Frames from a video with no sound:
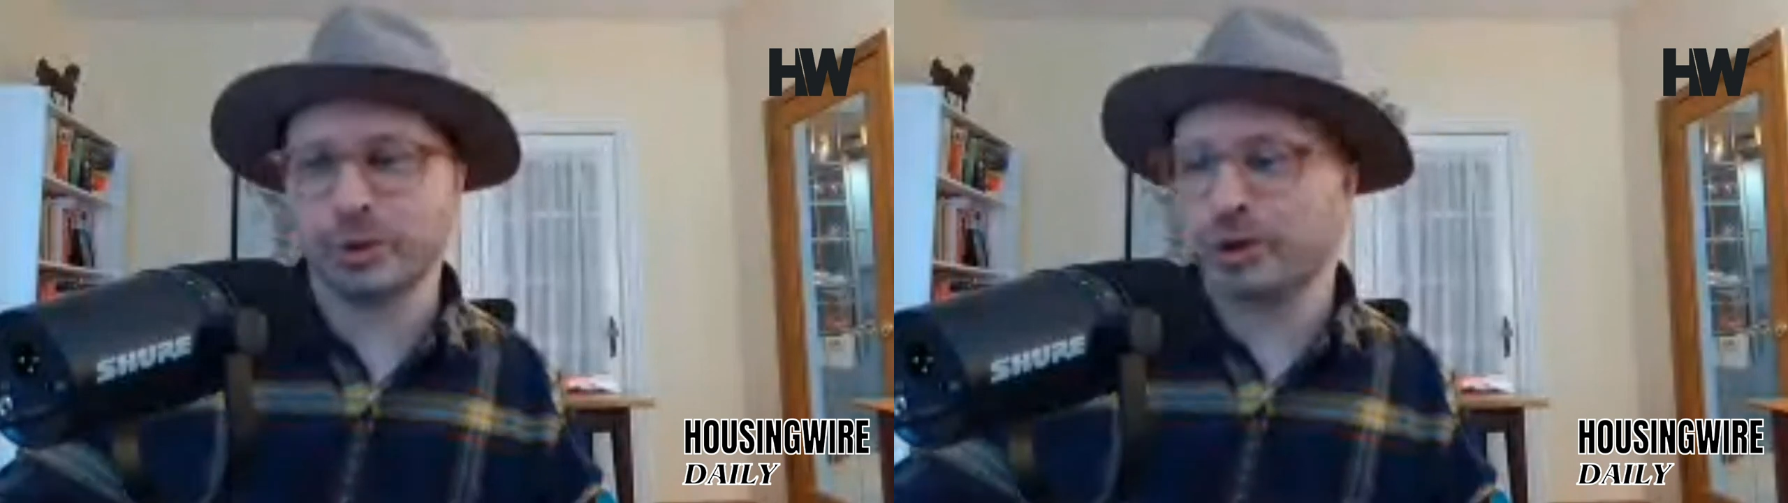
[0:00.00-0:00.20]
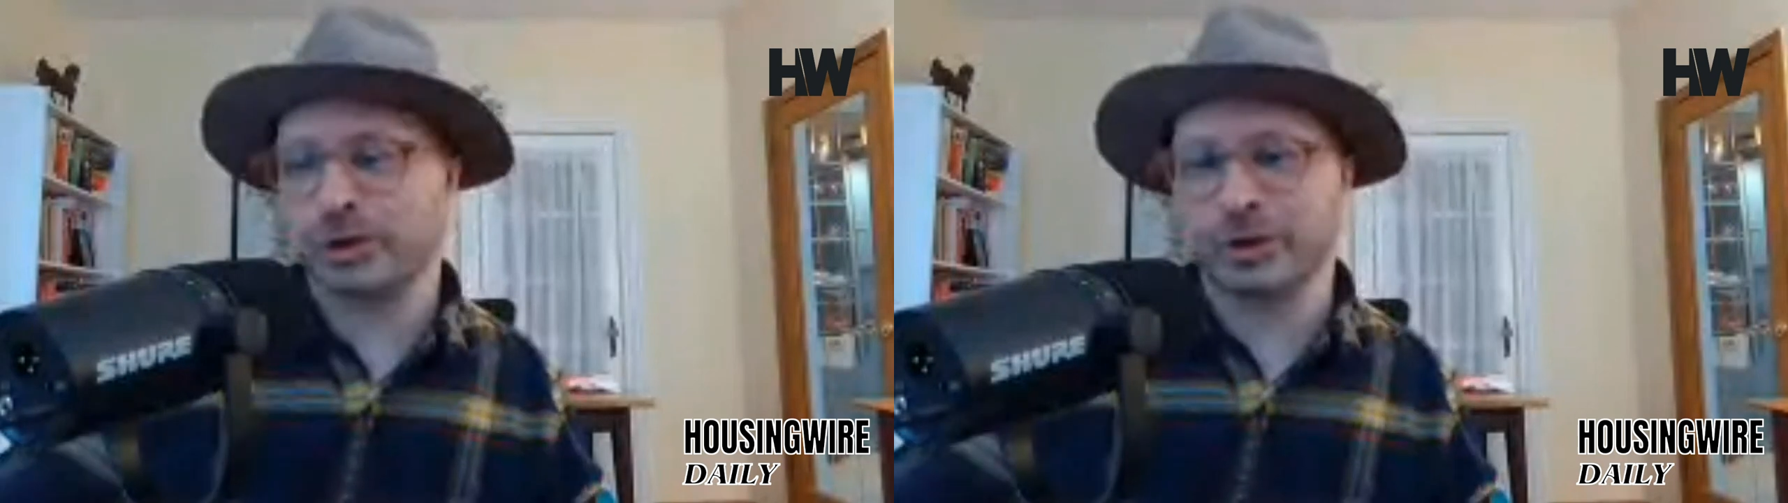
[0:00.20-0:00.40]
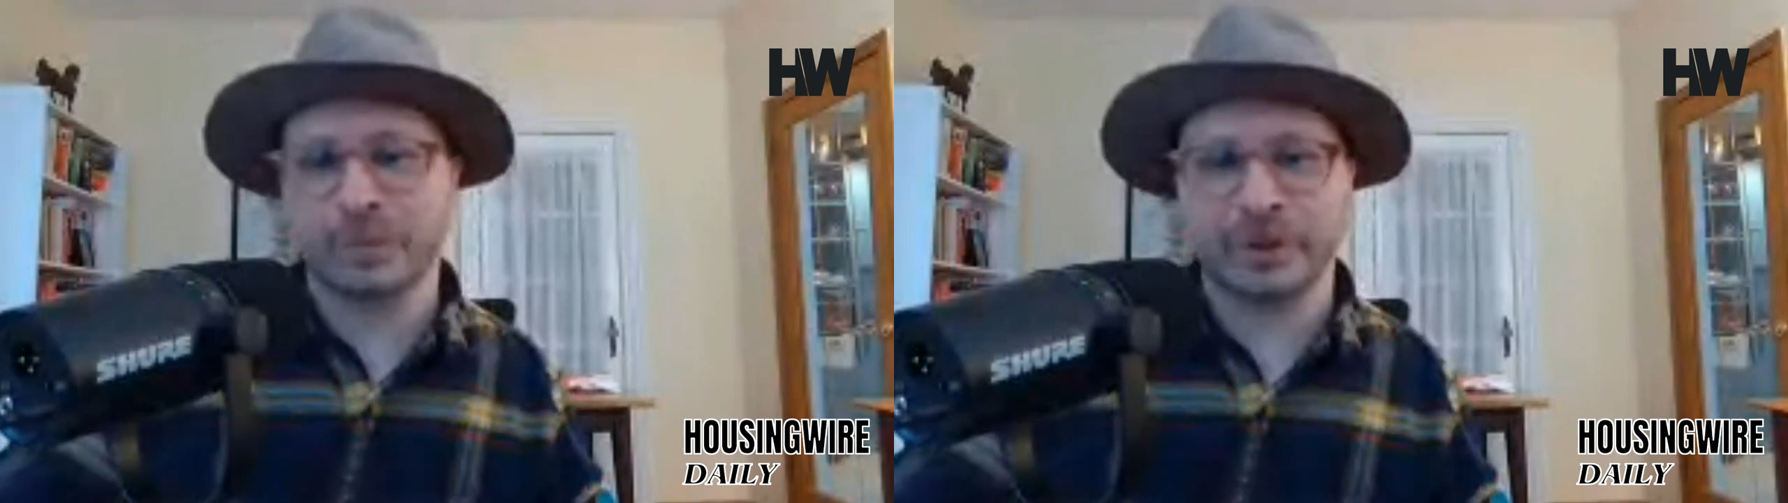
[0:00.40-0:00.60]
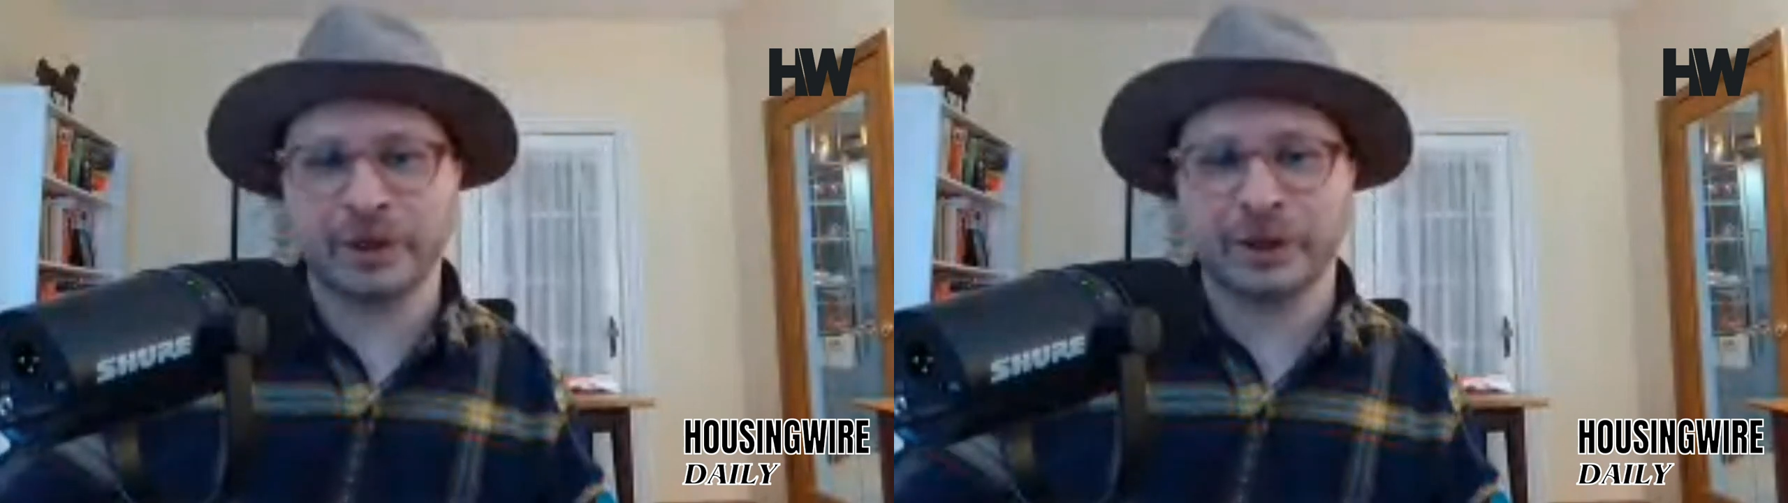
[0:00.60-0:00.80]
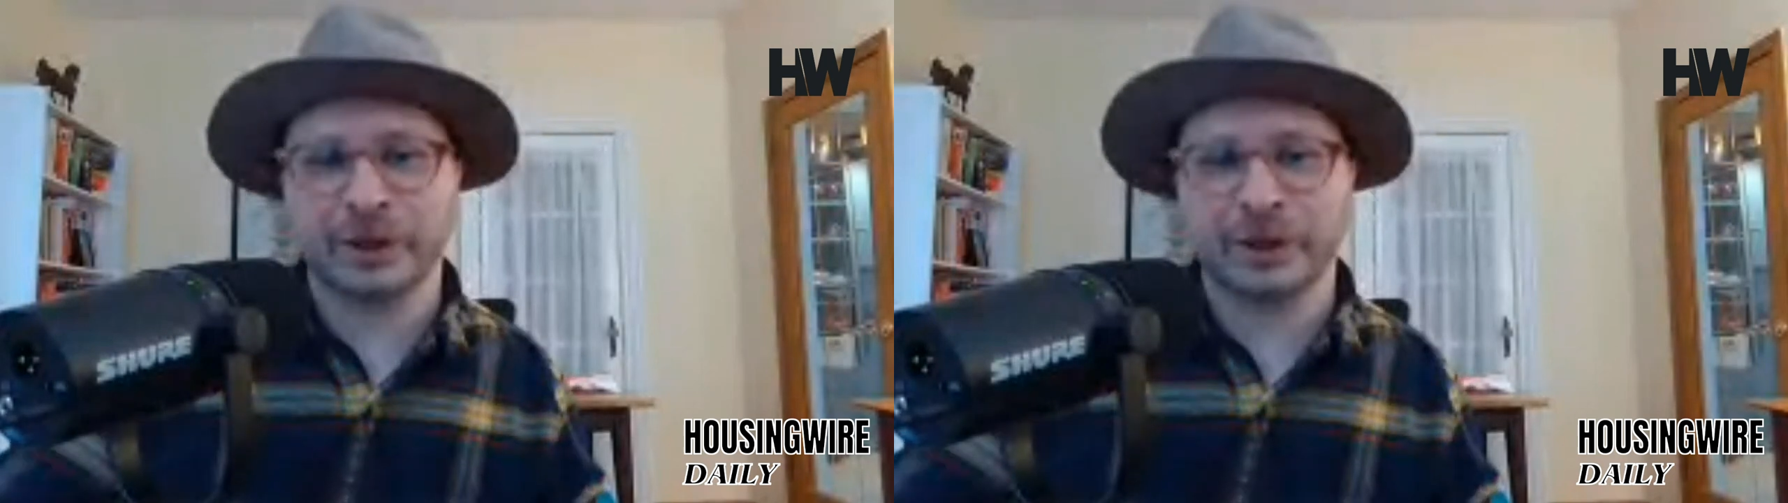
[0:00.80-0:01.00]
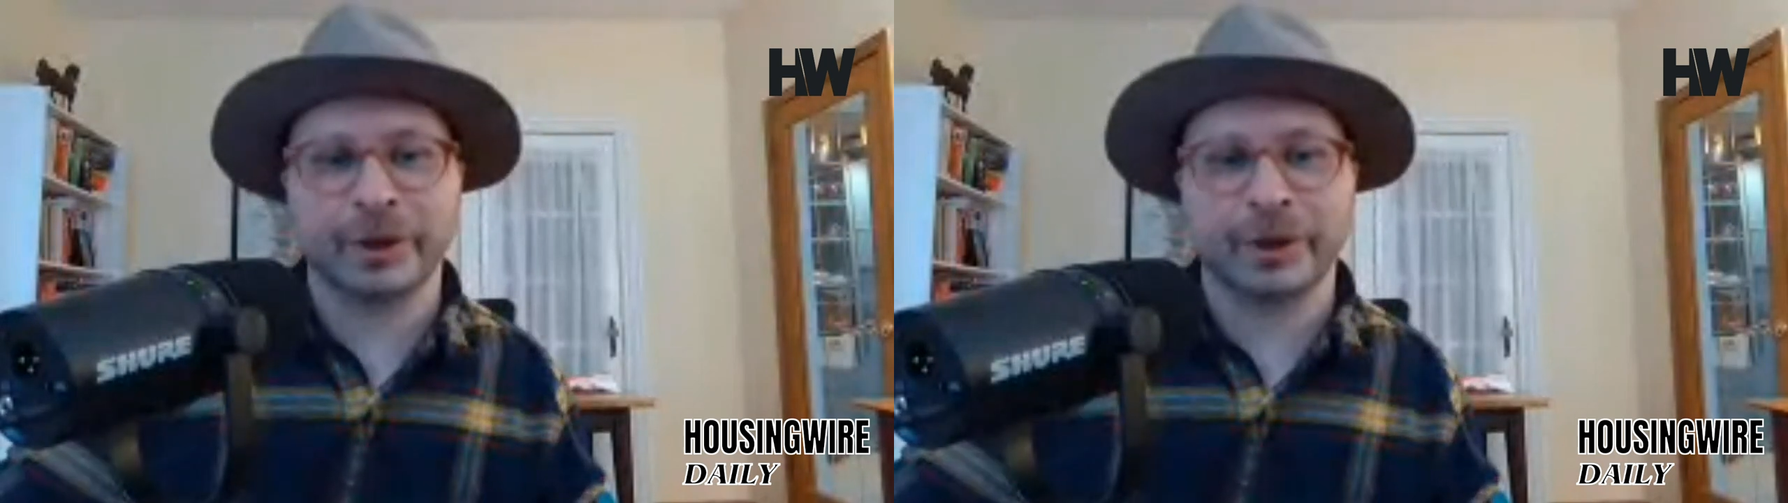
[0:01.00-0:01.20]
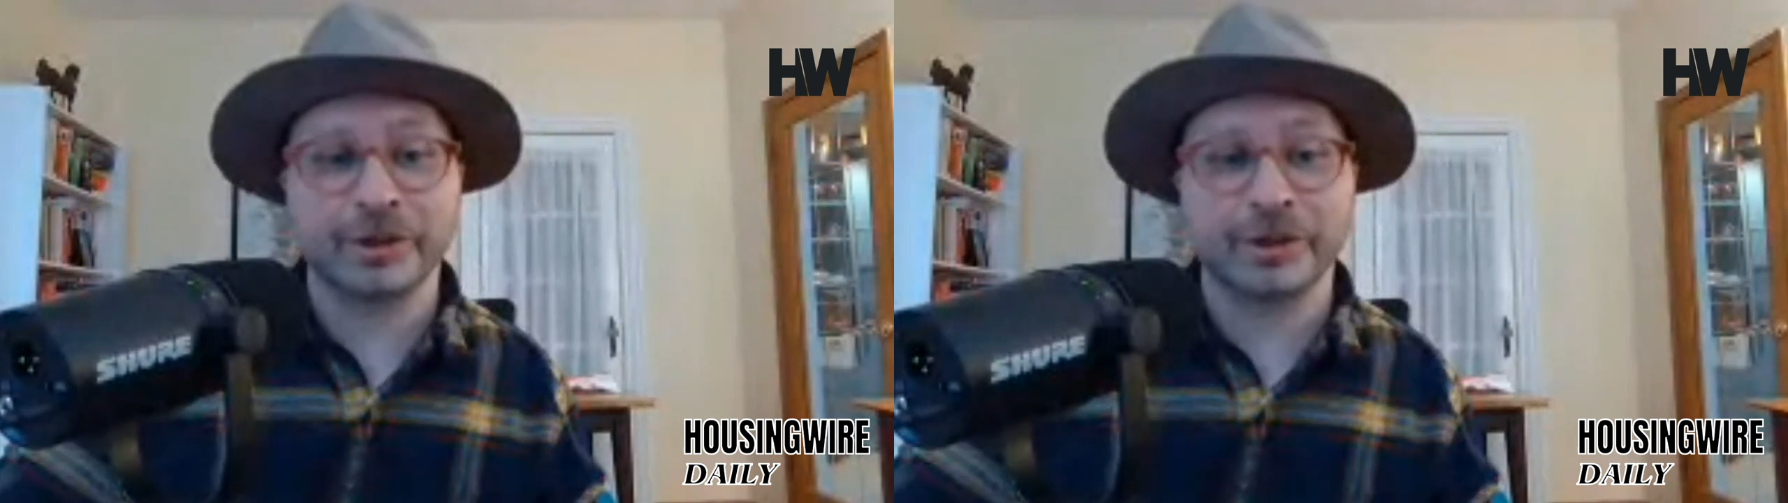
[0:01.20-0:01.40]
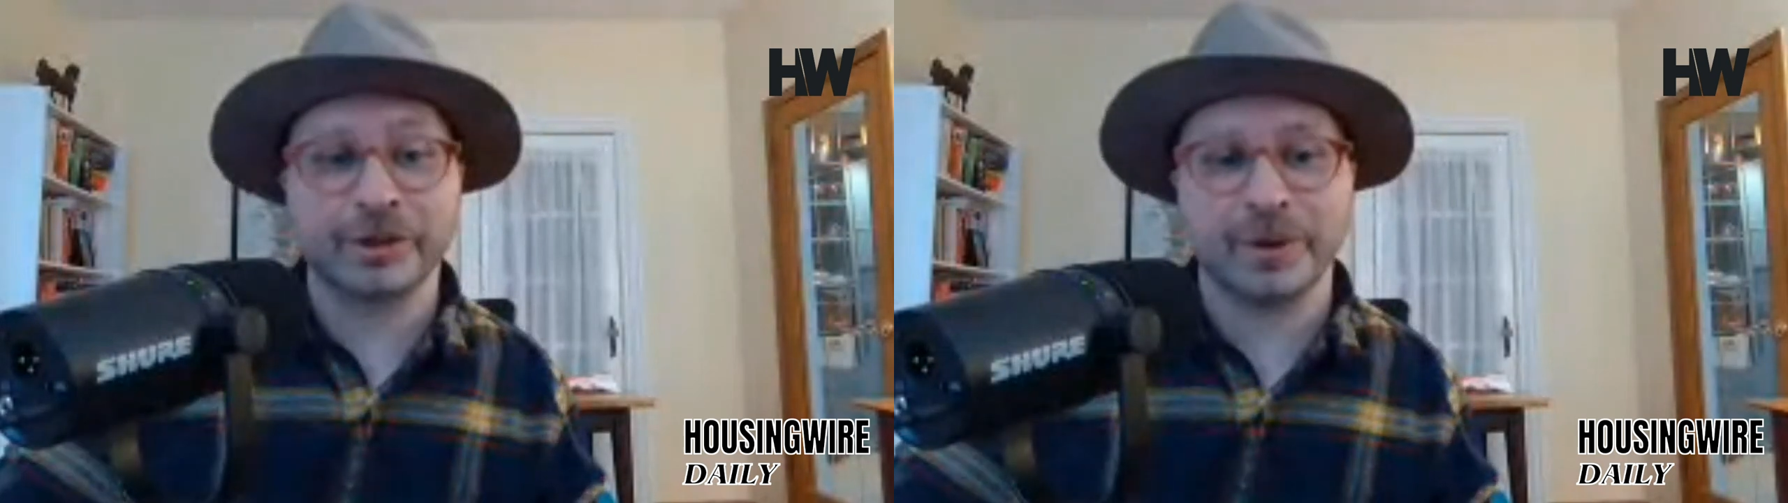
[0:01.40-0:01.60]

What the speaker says: You shouldn't be doing